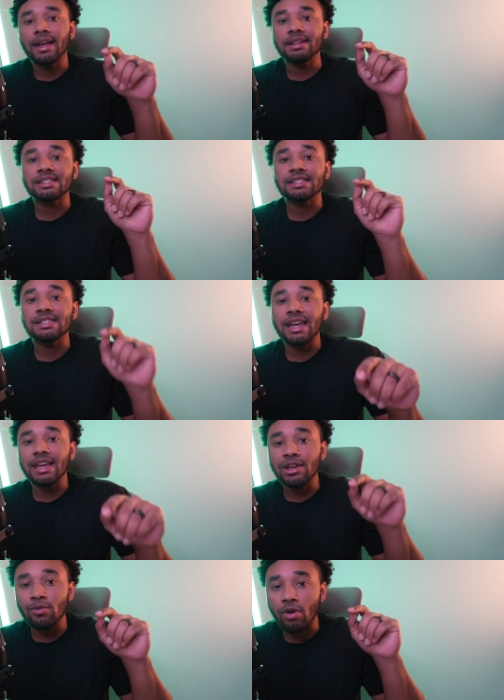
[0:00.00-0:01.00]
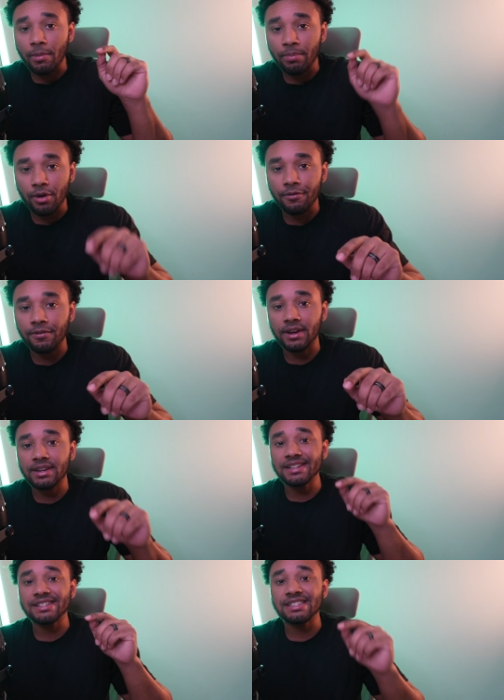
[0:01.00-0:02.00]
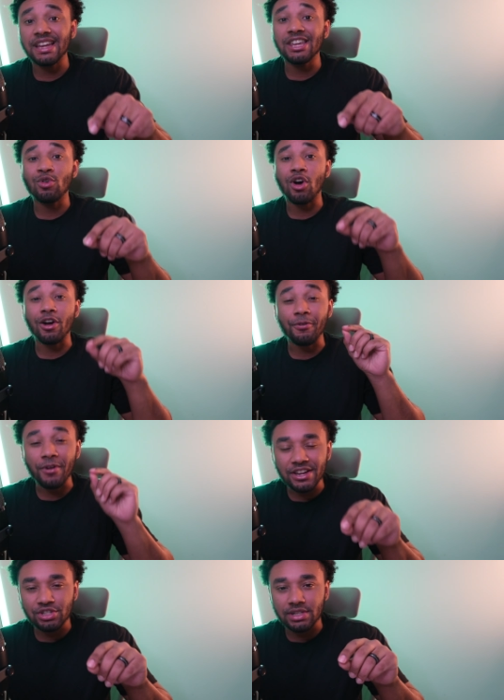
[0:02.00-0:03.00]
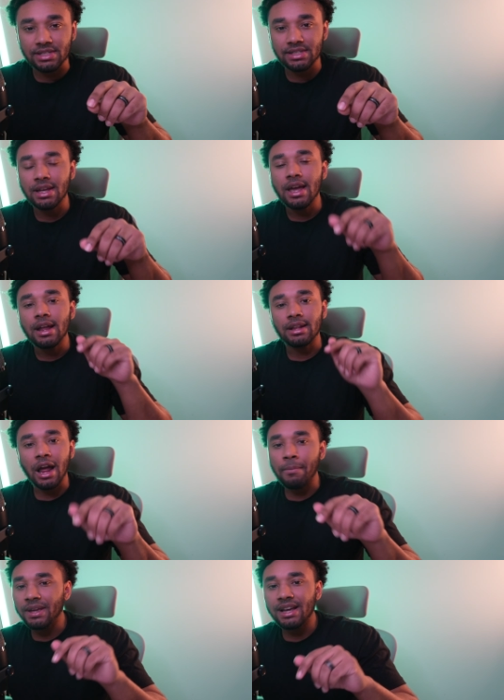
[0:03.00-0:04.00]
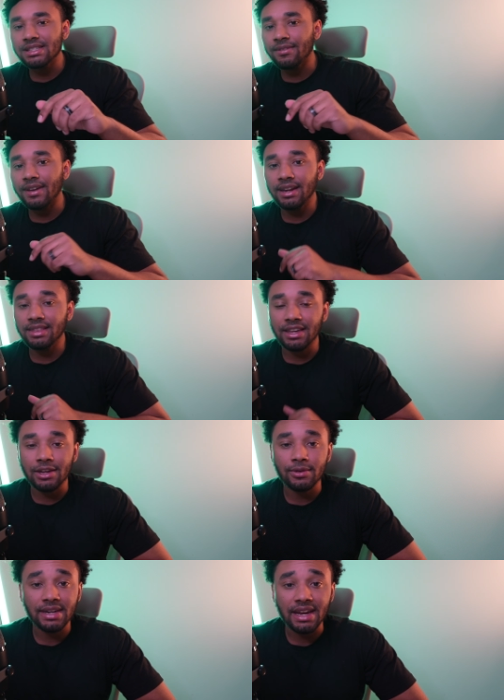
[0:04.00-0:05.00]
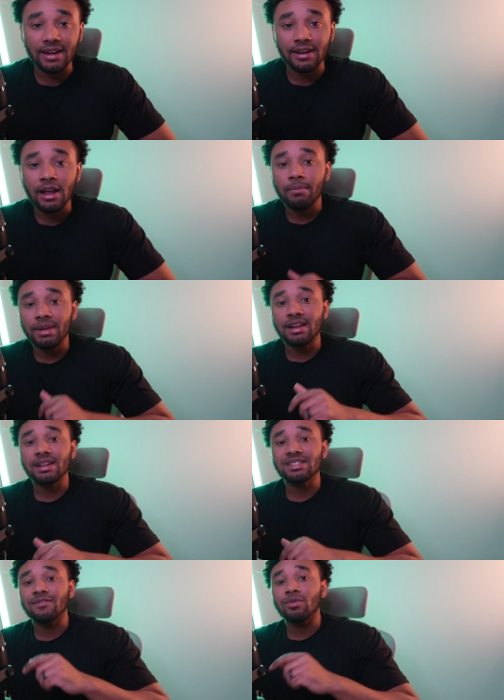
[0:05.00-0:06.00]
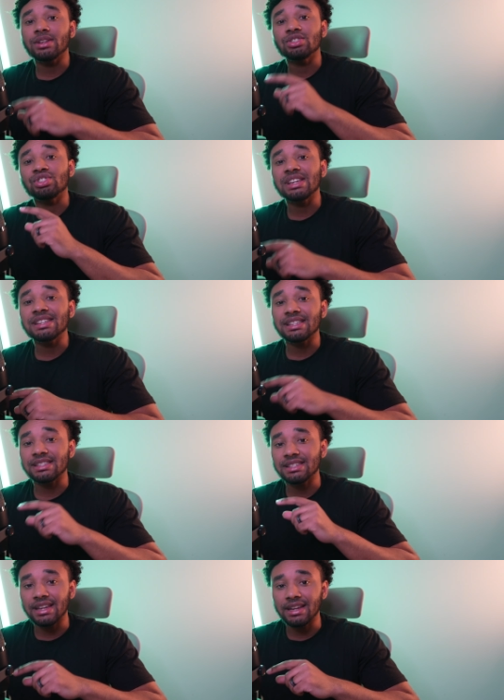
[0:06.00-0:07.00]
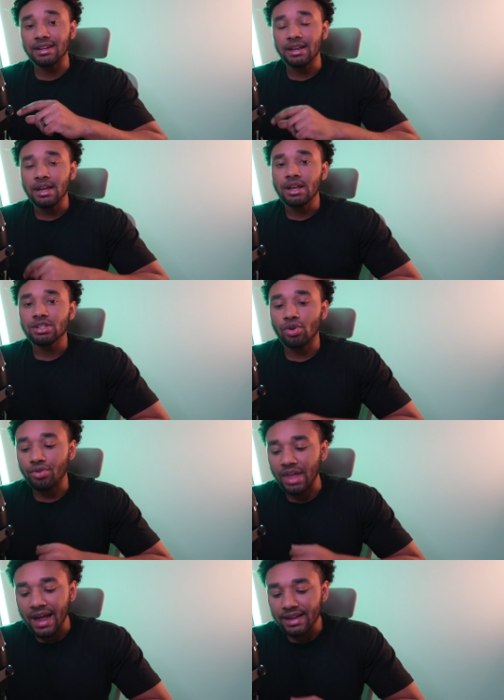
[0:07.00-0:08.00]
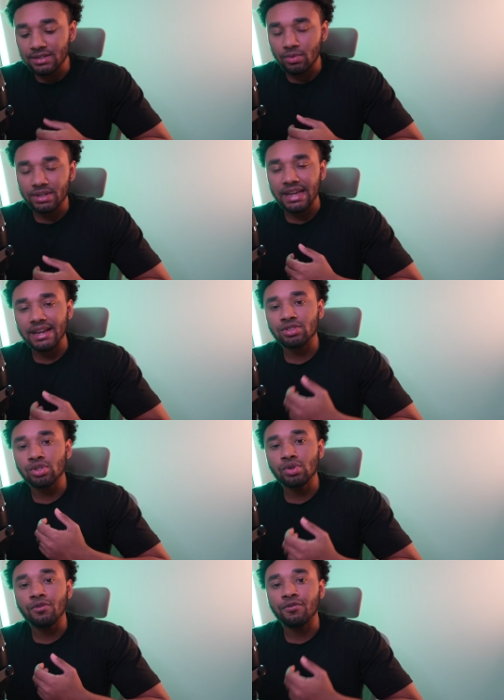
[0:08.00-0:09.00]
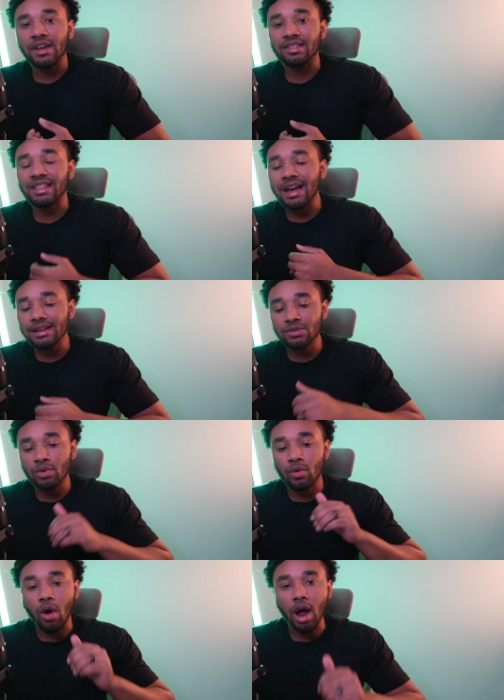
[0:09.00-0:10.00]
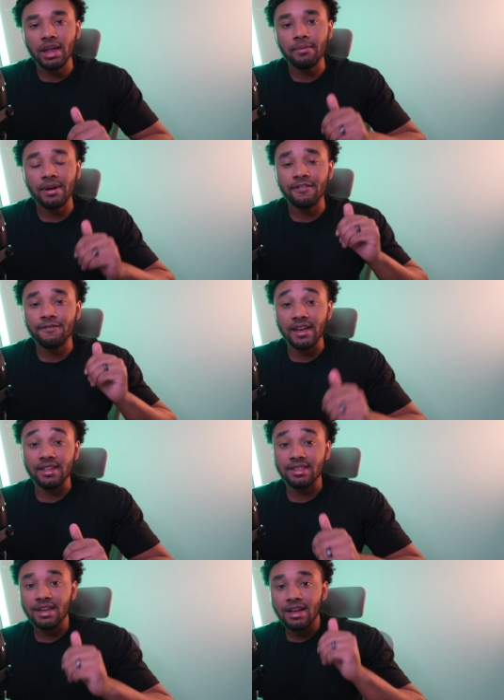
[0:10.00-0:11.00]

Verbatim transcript: and say you are perfect and say you are righteous. Not because of anything you did, because of what Jesus did. So that is what takes true faith. That is what walking by faith